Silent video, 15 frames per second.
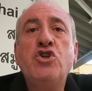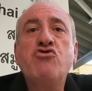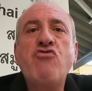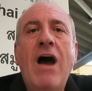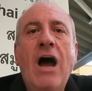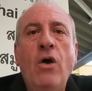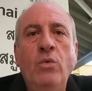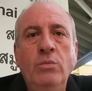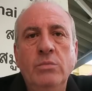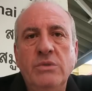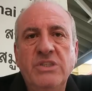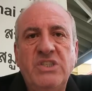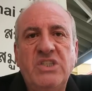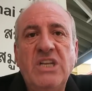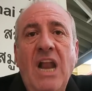
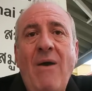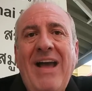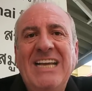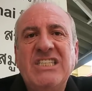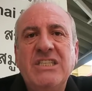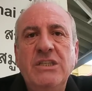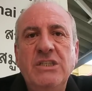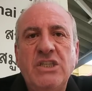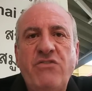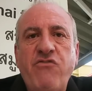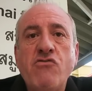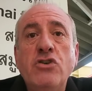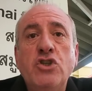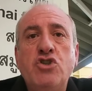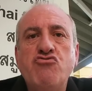Drones, license
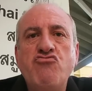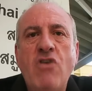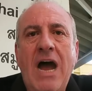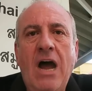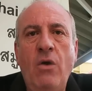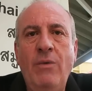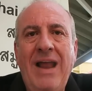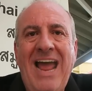for a drone,